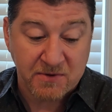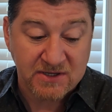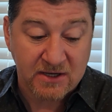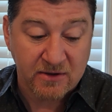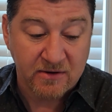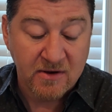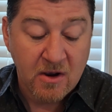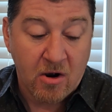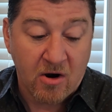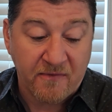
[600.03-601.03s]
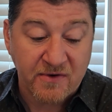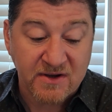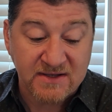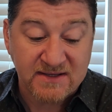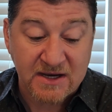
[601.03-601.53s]
particular are offering
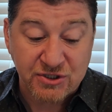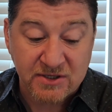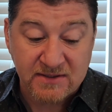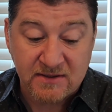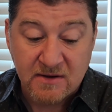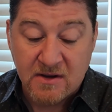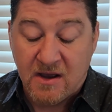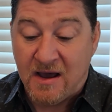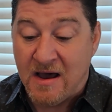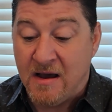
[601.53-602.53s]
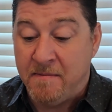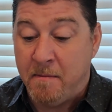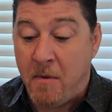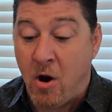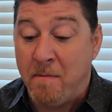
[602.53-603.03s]
concessions.
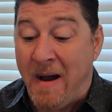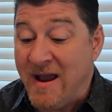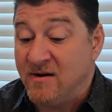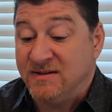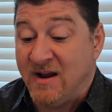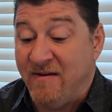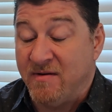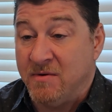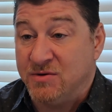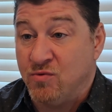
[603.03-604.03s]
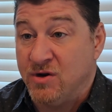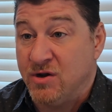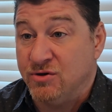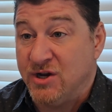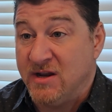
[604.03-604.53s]
our buyers are having much more
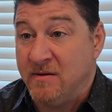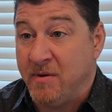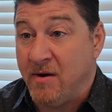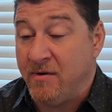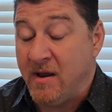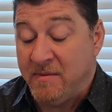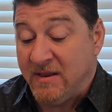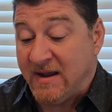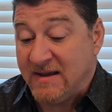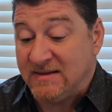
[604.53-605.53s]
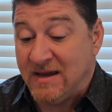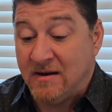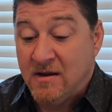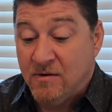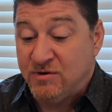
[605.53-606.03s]
negotiating power. I mean, like I
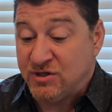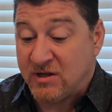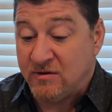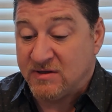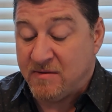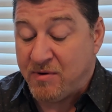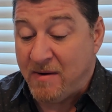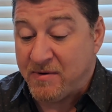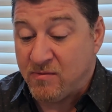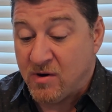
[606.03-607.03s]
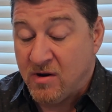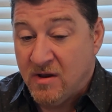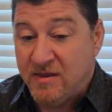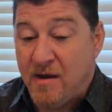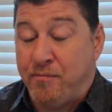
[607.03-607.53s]
said, we just closed on a property where
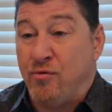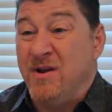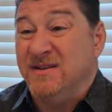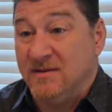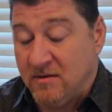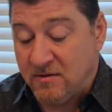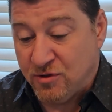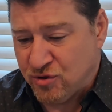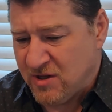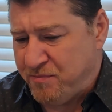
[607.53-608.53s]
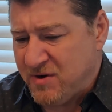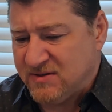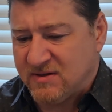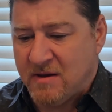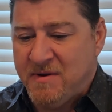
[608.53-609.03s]
the appraisal, usually
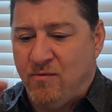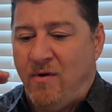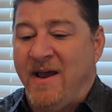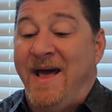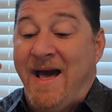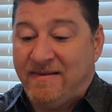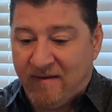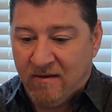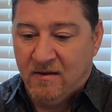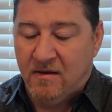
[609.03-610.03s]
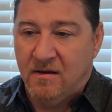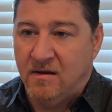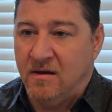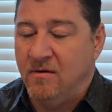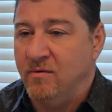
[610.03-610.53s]
appraisals come in right at
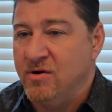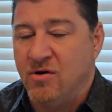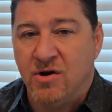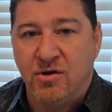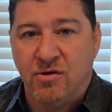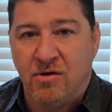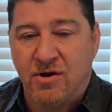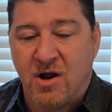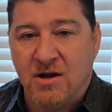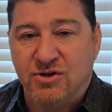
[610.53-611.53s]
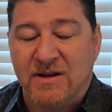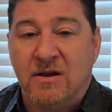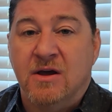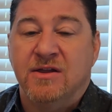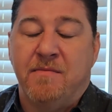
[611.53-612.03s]
where you're under contract.
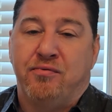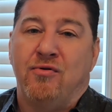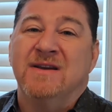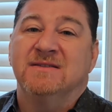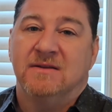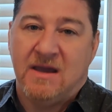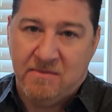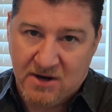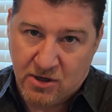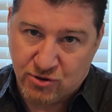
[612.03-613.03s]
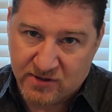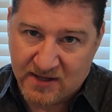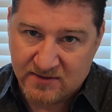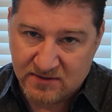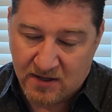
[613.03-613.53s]
The appraisal came in
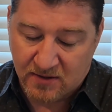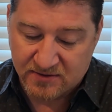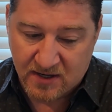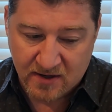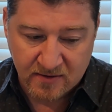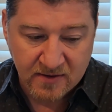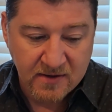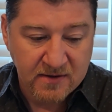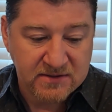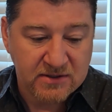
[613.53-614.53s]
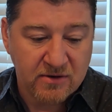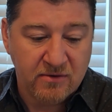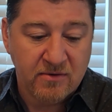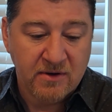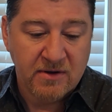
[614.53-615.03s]
$100,000 higher.
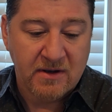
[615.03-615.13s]
So